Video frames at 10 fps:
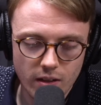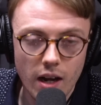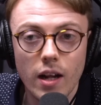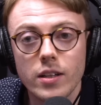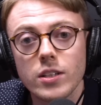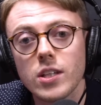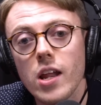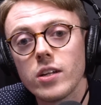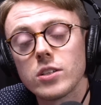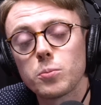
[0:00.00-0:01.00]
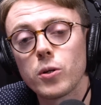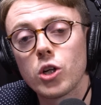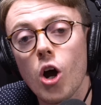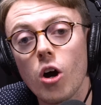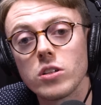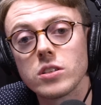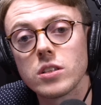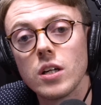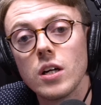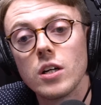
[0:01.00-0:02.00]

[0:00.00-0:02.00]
I like the dentist because...